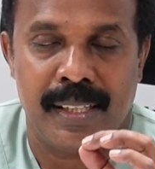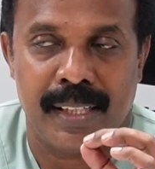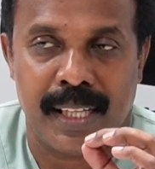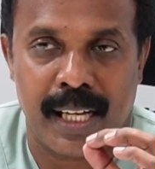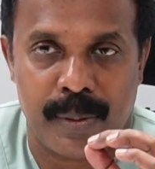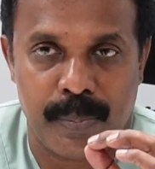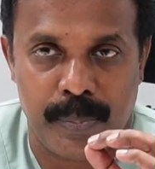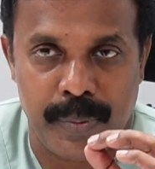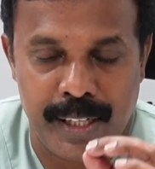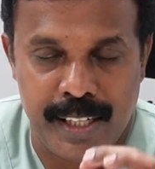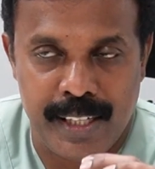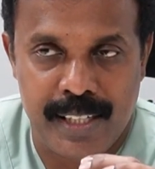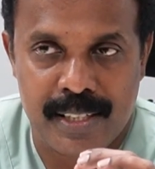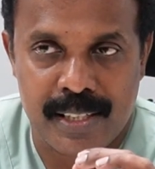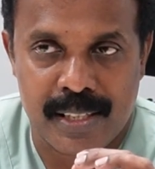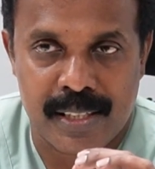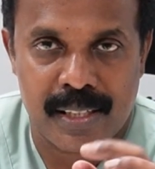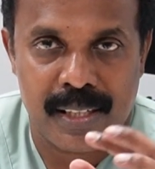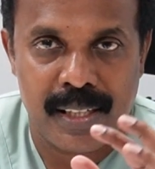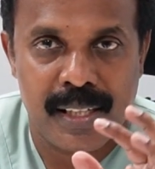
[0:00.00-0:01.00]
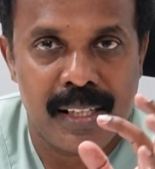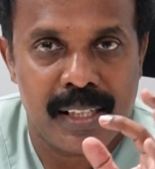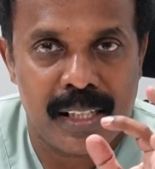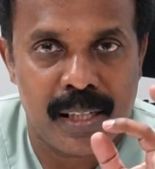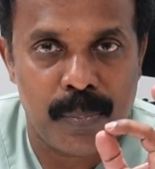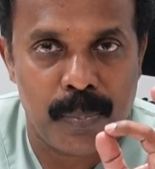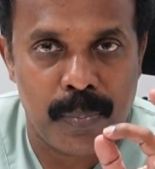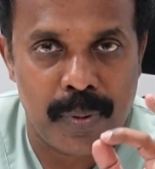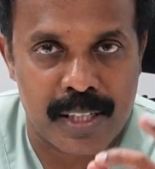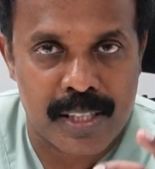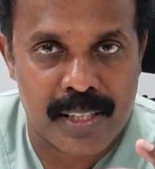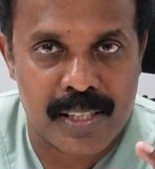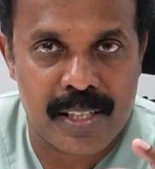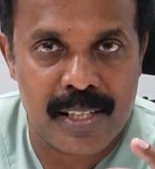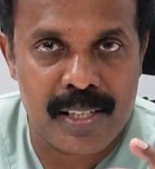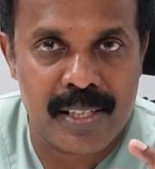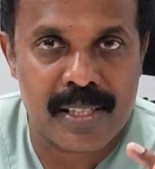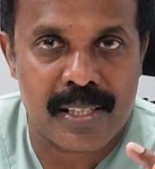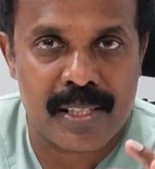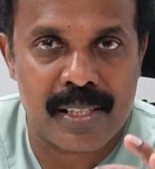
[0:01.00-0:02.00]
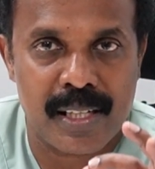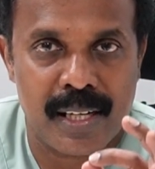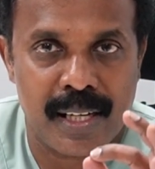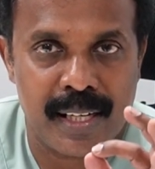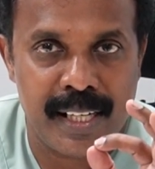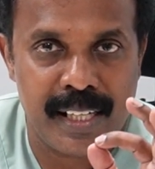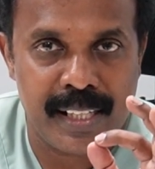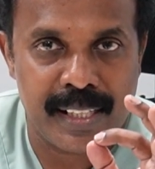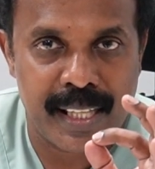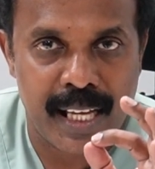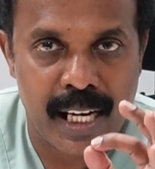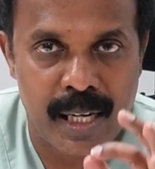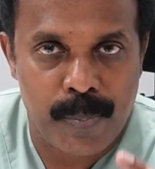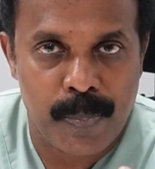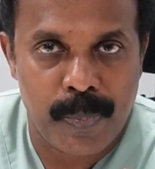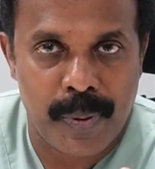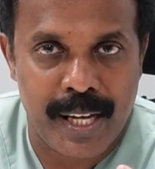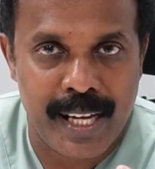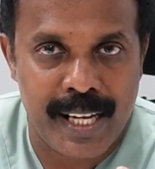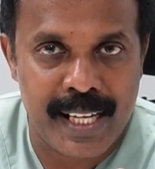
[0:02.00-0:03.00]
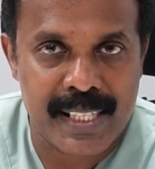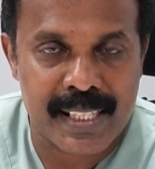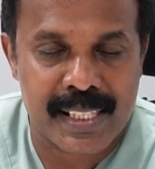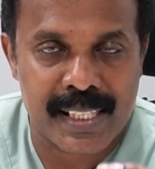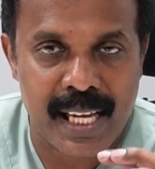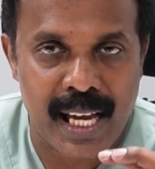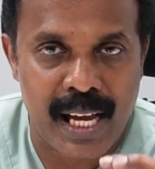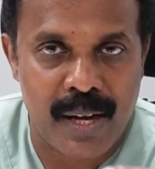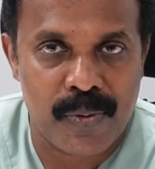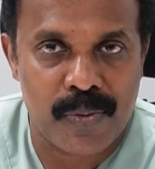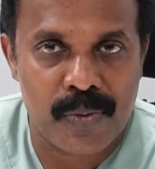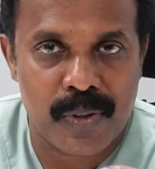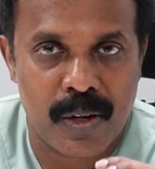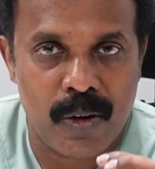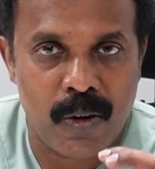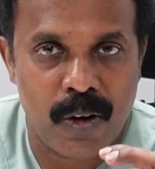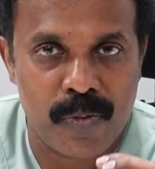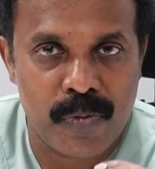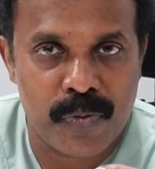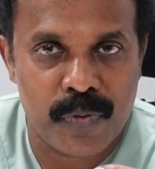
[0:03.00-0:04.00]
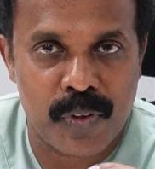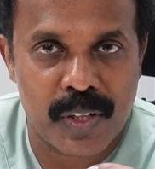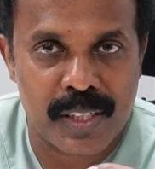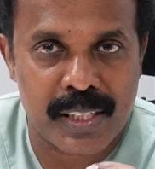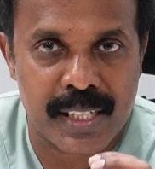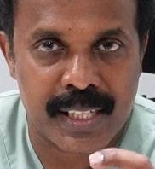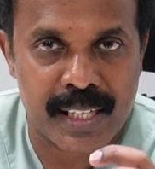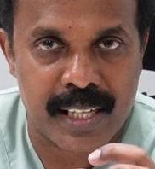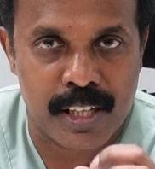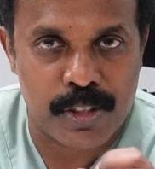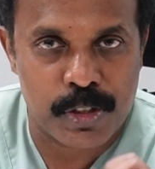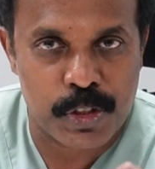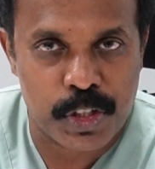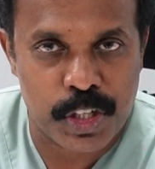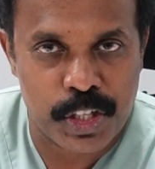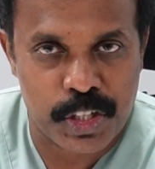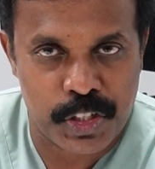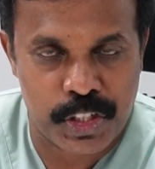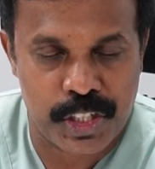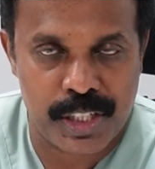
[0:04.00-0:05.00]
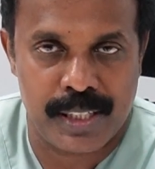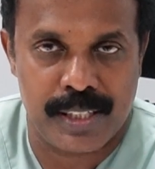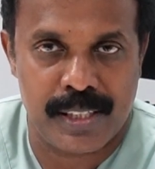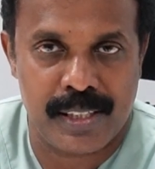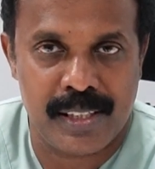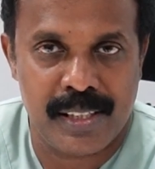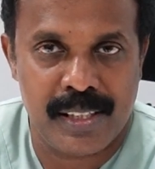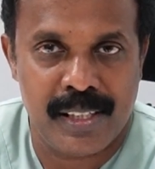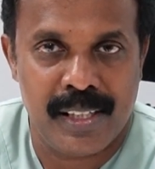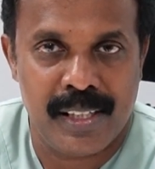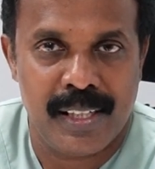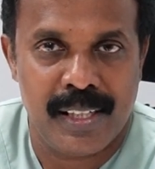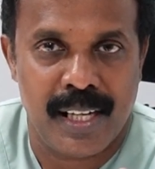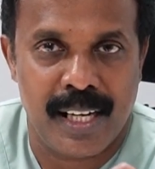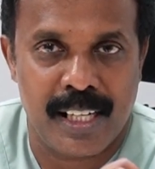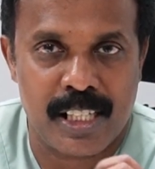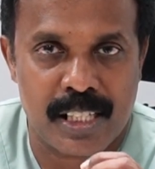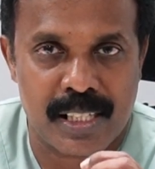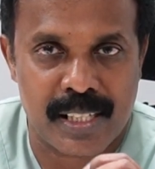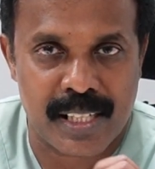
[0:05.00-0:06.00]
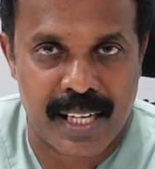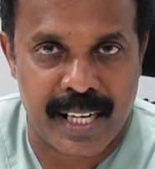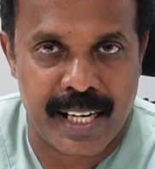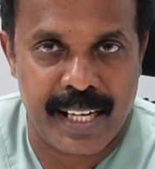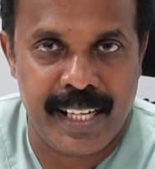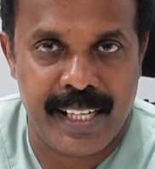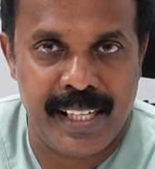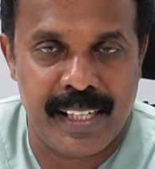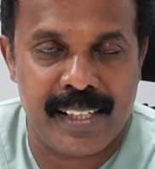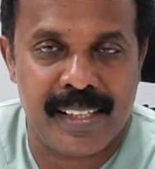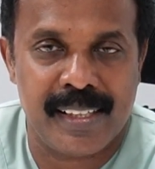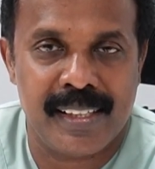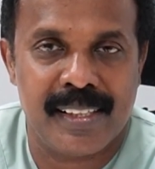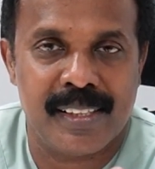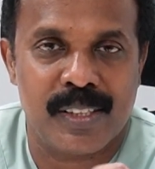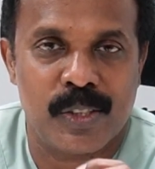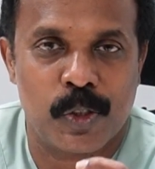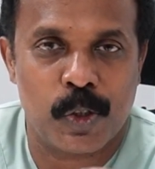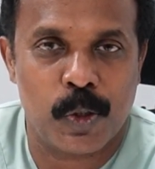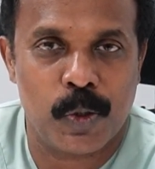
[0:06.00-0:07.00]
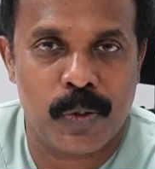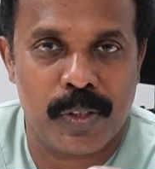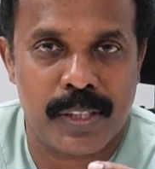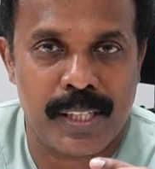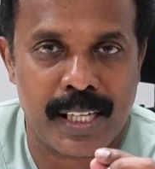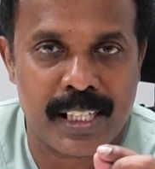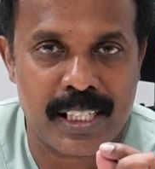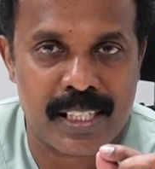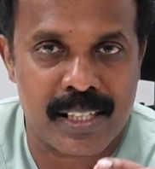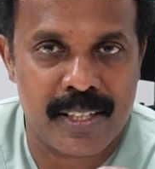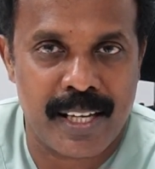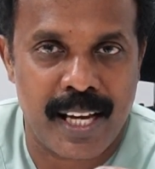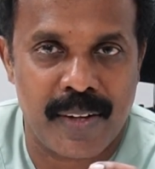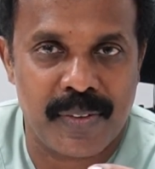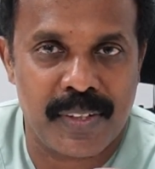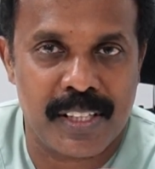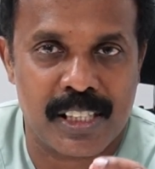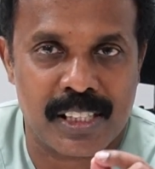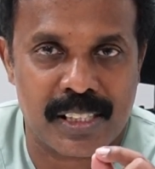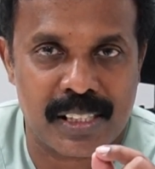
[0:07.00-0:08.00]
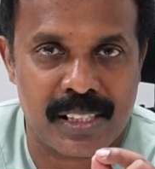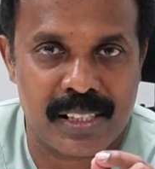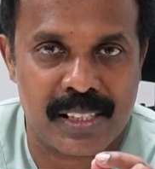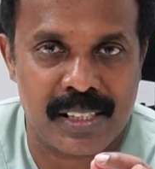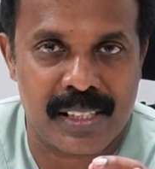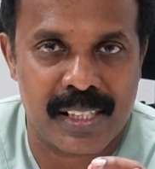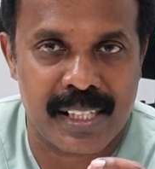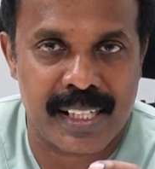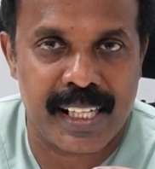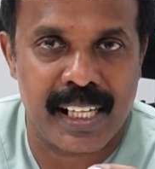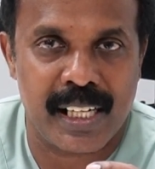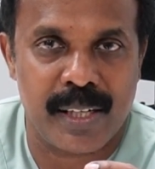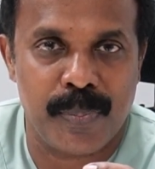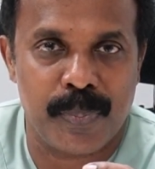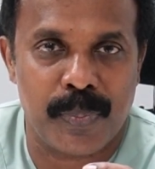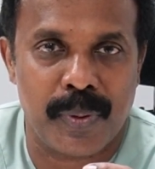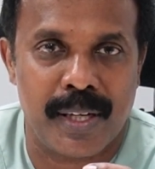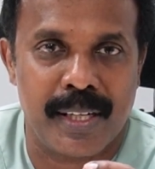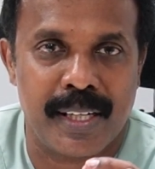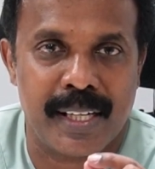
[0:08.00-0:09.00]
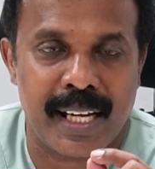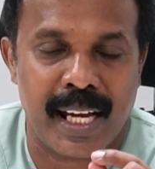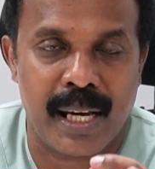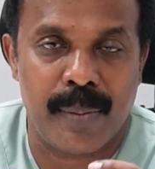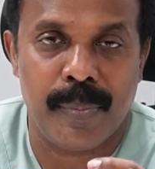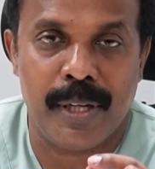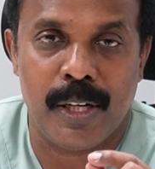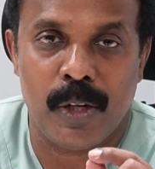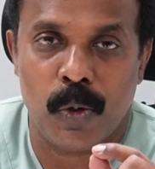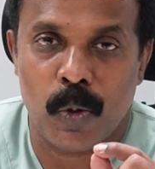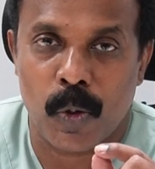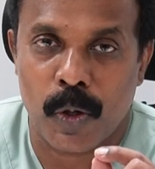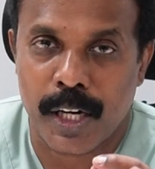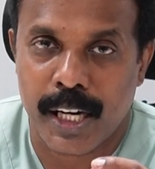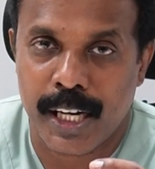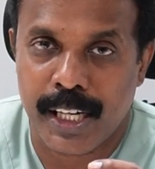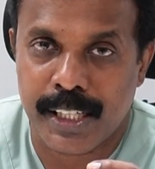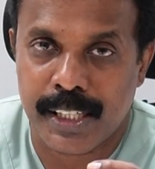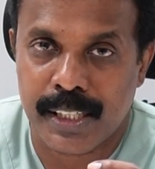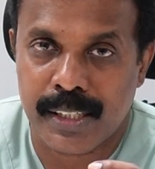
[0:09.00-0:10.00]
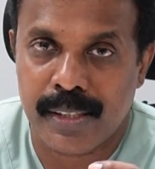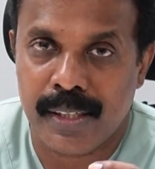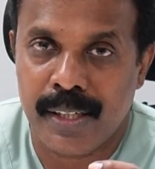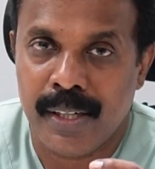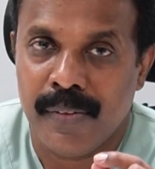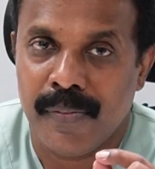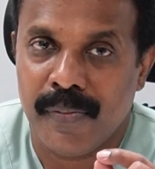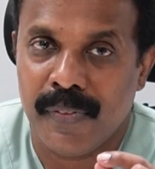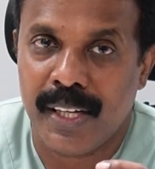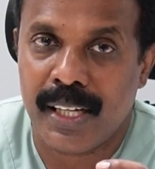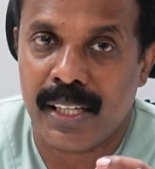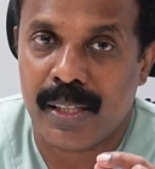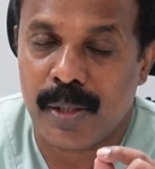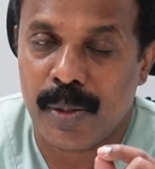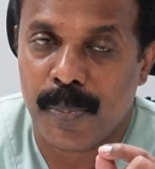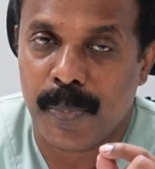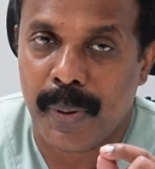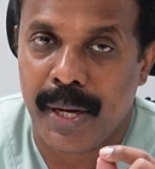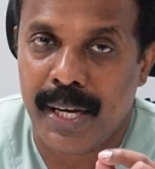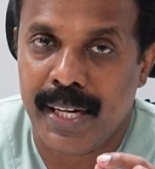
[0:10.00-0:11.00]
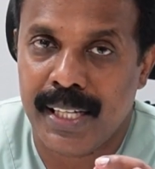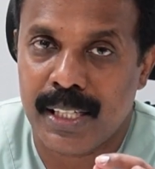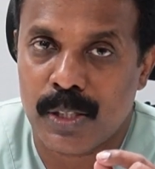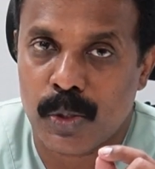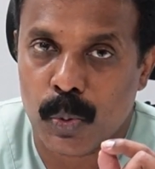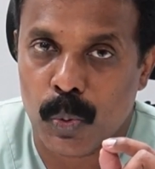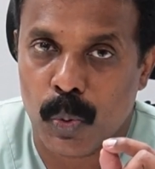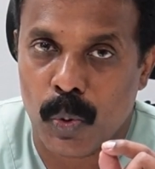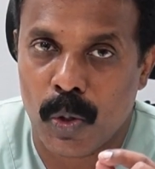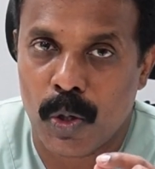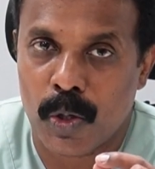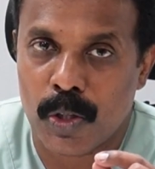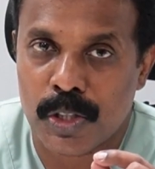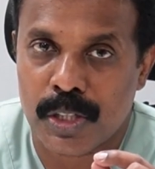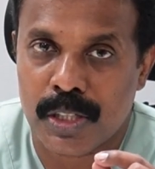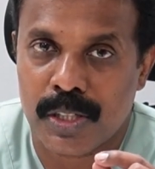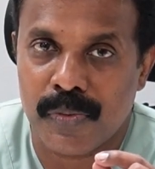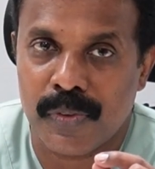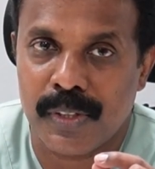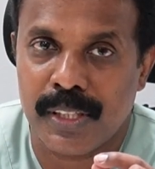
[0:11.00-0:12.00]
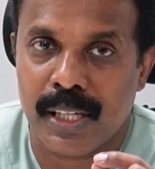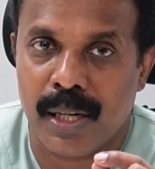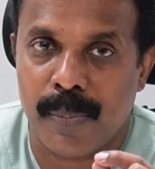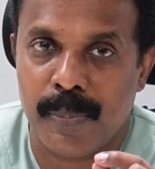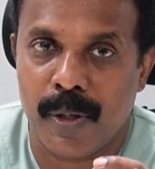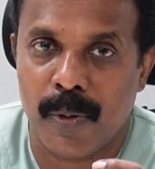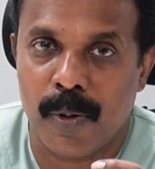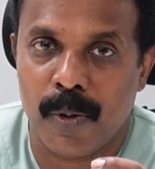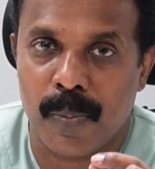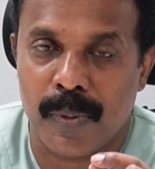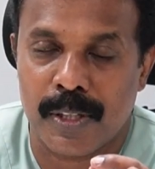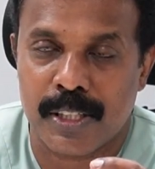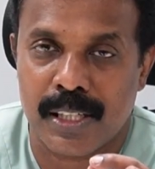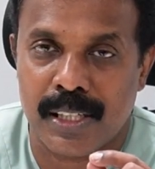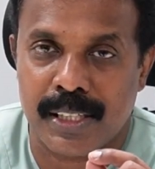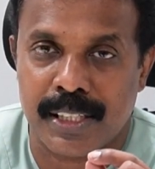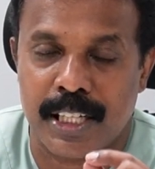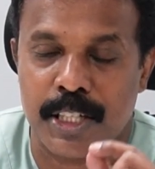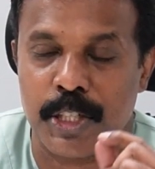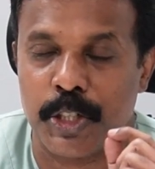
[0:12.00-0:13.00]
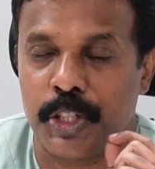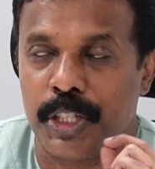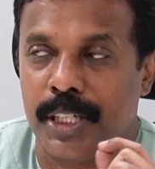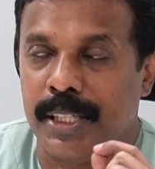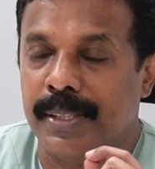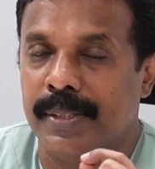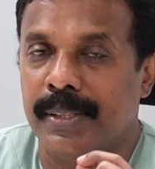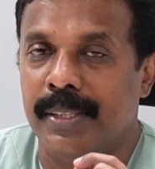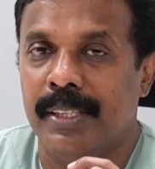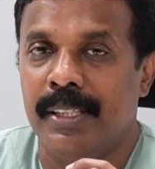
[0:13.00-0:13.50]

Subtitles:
That means the muscles in that place have gone for the constriction and strain. So that's how this triggering point can be located where the pain is worse with the abdominal muscle tension.